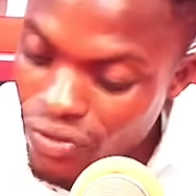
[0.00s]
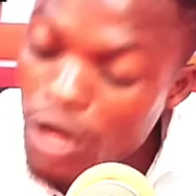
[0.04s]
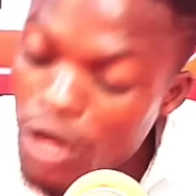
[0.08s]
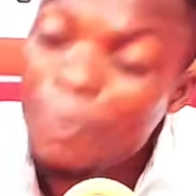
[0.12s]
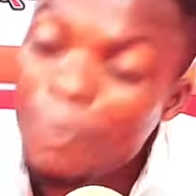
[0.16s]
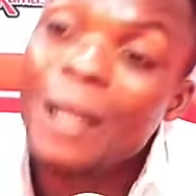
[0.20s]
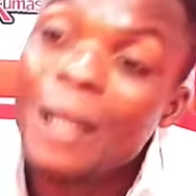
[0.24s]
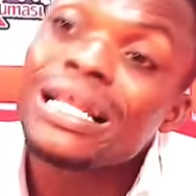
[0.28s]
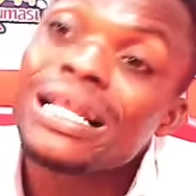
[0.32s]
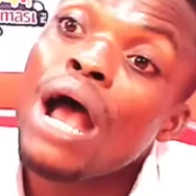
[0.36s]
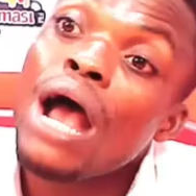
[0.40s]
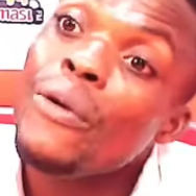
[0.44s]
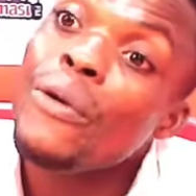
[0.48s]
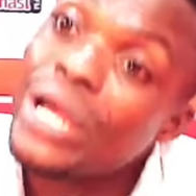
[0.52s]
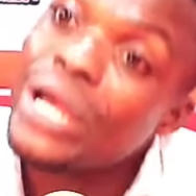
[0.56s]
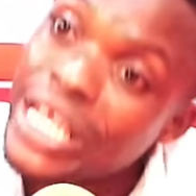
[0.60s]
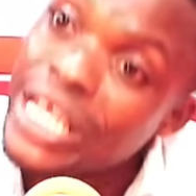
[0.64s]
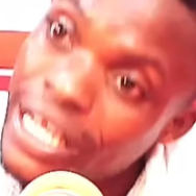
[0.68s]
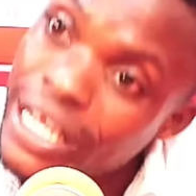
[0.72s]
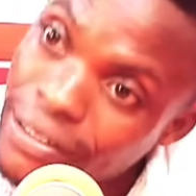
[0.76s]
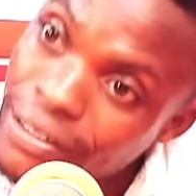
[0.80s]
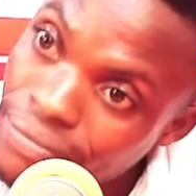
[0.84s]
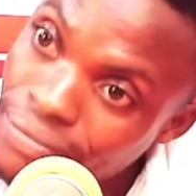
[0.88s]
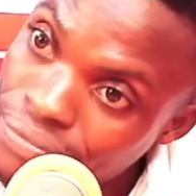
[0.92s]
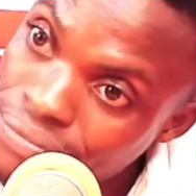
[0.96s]
Nipanya, we
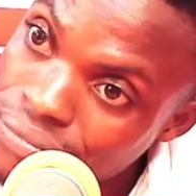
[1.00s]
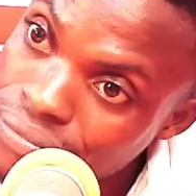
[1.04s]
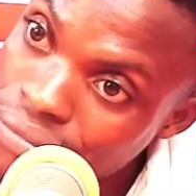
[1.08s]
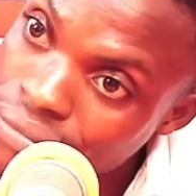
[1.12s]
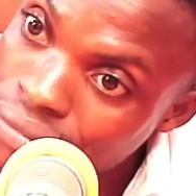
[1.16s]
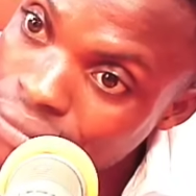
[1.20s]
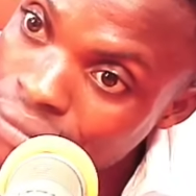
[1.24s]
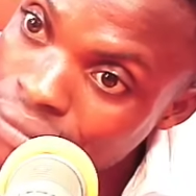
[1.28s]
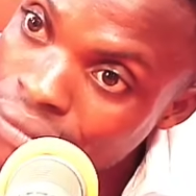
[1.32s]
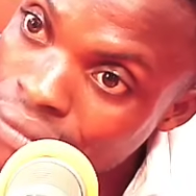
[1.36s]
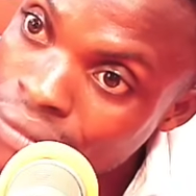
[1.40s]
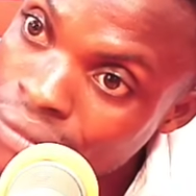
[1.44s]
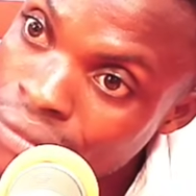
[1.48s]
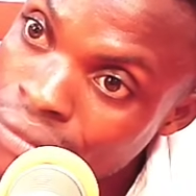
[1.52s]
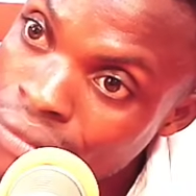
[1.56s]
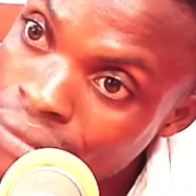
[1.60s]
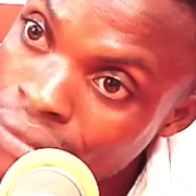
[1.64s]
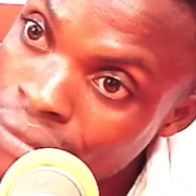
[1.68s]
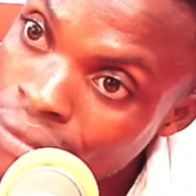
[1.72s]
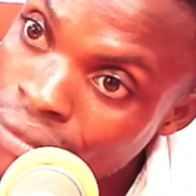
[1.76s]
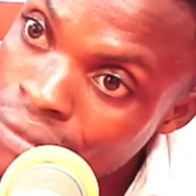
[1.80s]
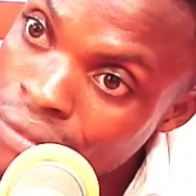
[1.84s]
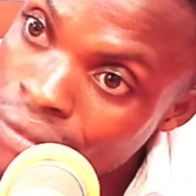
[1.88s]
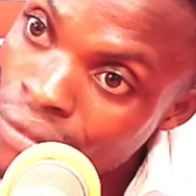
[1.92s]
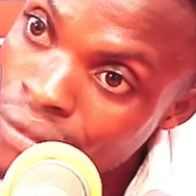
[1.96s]
ye.
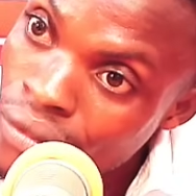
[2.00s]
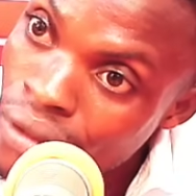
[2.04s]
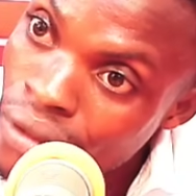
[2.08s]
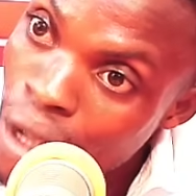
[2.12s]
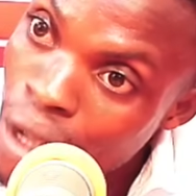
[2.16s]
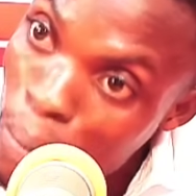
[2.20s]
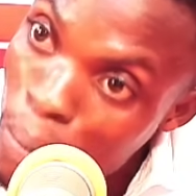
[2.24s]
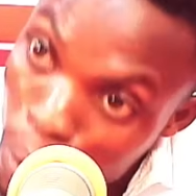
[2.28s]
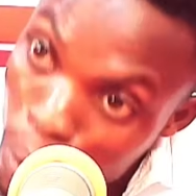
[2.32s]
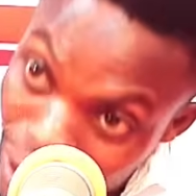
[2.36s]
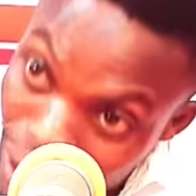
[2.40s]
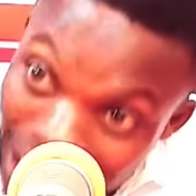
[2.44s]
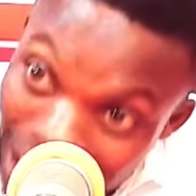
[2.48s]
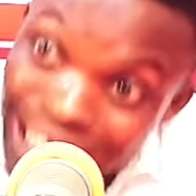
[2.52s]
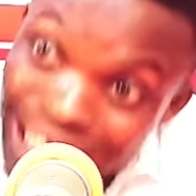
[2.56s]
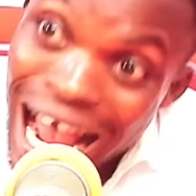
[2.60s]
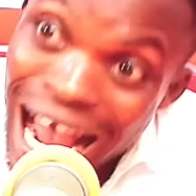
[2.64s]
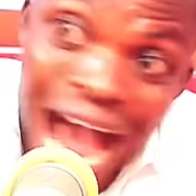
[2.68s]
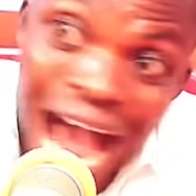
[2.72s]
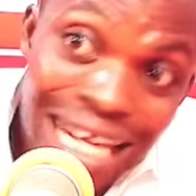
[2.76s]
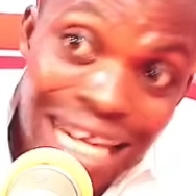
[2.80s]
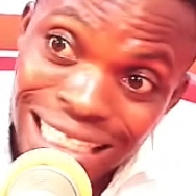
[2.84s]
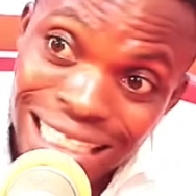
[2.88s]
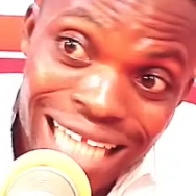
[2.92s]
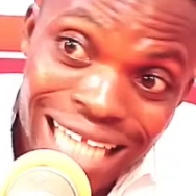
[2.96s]
Position
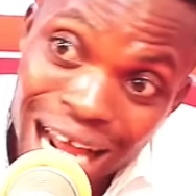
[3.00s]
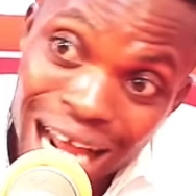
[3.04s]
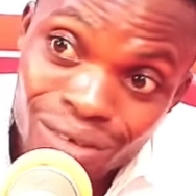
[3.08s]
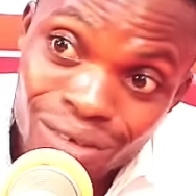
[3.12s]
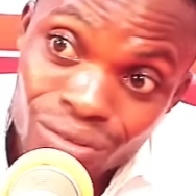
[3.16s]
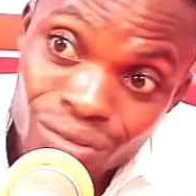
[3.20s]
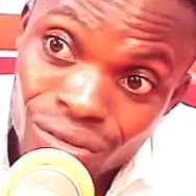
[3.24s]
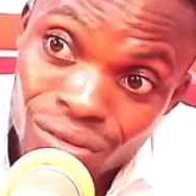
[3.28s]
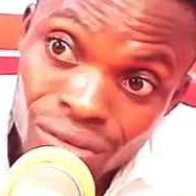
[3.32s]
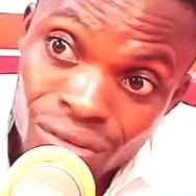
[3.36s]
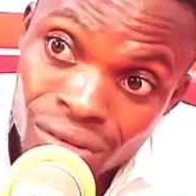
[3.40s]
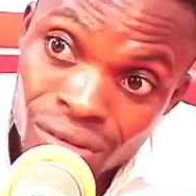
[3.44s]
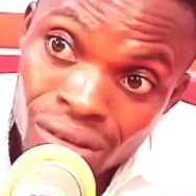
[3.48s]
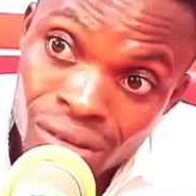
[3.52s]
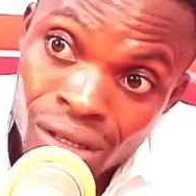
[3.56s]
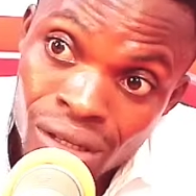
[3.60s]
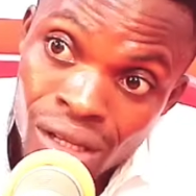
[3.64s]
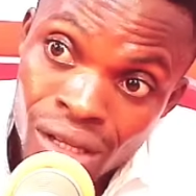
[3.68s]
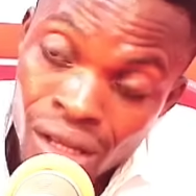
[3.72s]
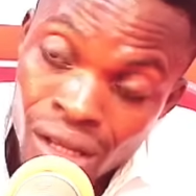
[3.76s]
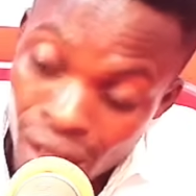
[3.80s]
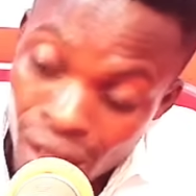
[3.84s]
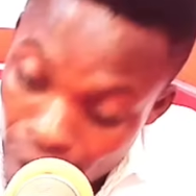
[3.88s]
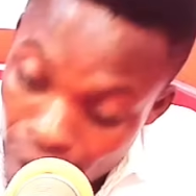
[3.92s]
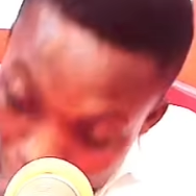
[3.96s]
has done.
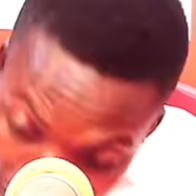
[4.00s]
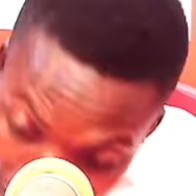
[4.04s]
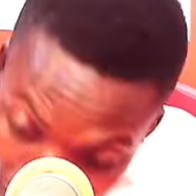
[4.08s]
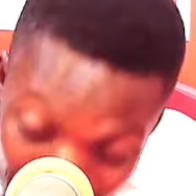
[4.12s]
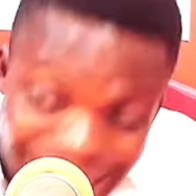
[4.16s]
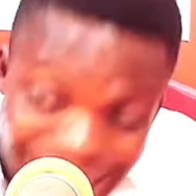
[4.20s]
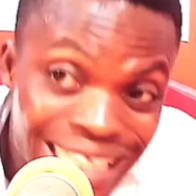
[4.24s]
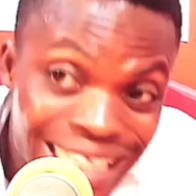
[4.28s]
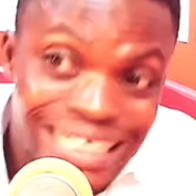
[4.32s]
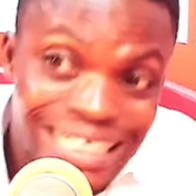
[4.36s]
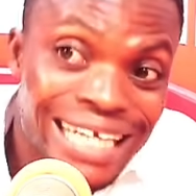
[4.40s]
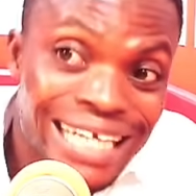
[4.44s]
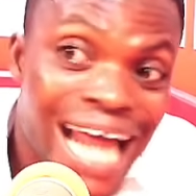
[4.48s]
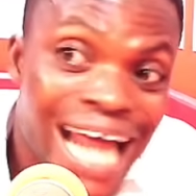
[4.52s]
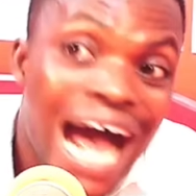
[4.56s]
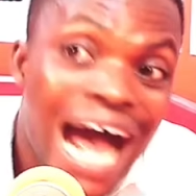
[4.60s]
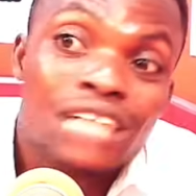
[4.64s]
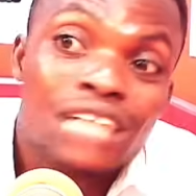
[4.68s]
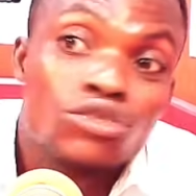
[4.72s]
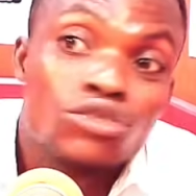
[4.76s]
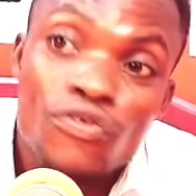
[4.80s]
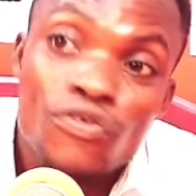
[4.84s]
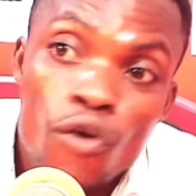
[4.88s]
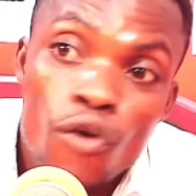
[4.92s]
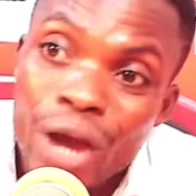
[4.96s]
Matches said that
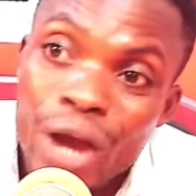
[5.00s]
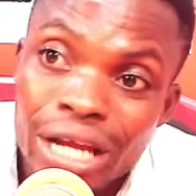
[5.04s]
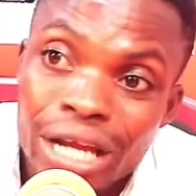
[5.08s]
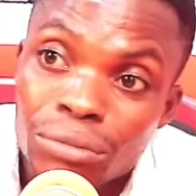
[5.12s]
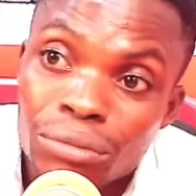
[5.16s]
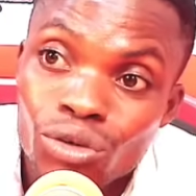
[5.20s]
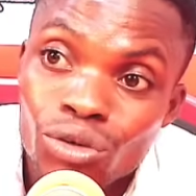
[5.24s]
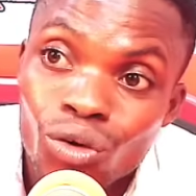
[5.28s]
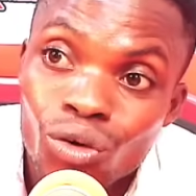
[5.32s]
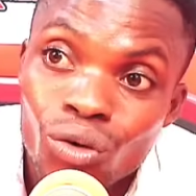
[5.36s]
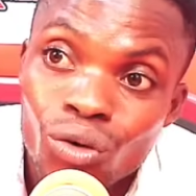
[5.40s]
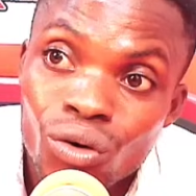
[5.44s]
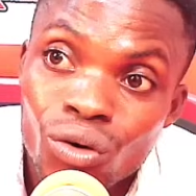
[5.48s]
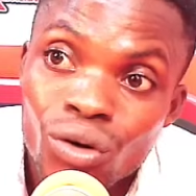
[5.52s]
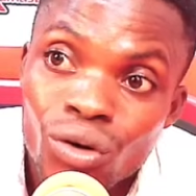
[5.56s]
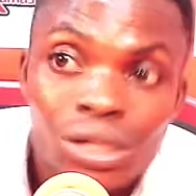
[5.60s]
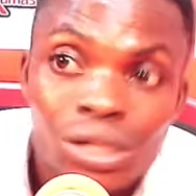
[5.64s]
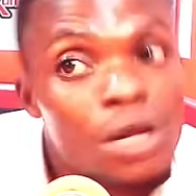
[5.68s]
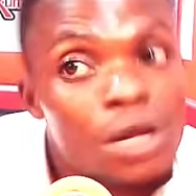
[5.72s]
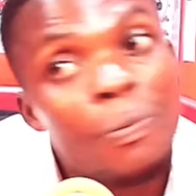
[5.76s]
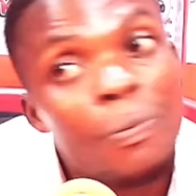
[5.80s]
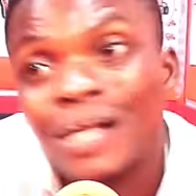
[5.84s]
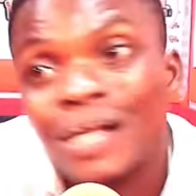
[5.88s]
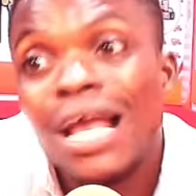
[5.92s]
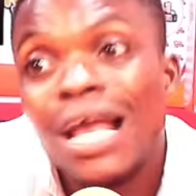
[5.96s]
had to focus anymore.
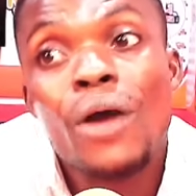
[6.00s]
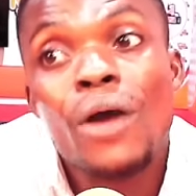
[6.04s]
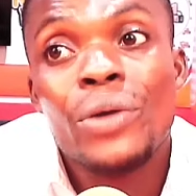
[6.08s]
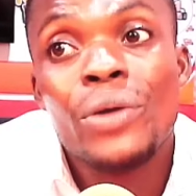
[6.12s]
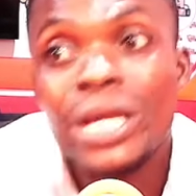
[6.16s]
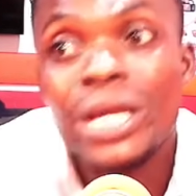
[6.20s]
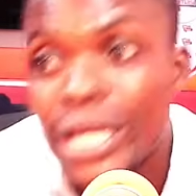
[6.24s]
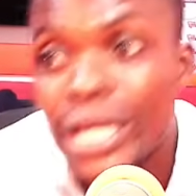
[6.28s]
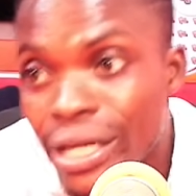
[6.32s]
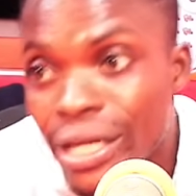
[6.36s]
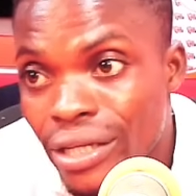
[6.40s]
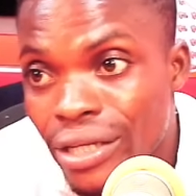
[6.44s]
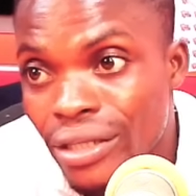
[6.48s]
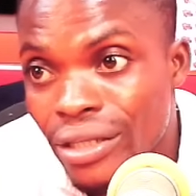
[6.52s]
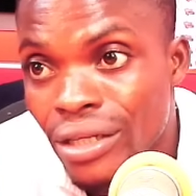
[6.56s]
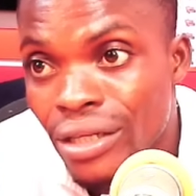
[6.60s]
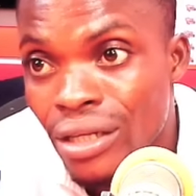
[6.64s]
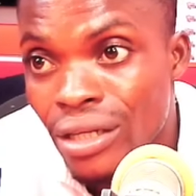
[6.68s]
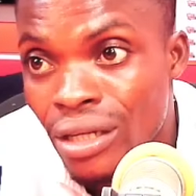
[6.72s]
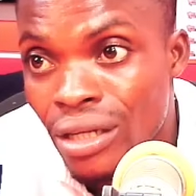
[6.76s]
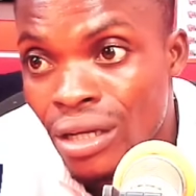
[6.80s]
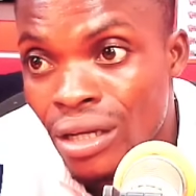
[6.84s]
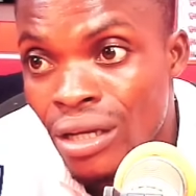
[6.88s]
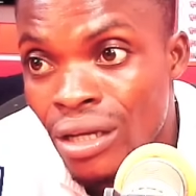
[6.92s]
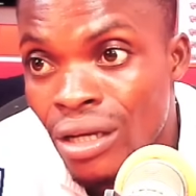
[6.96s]
Nipanya
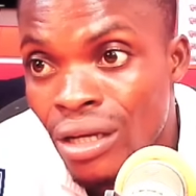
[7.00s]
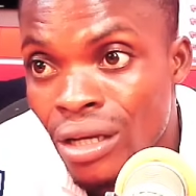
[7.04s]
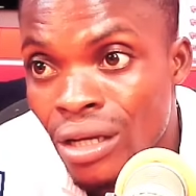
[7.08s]
huye.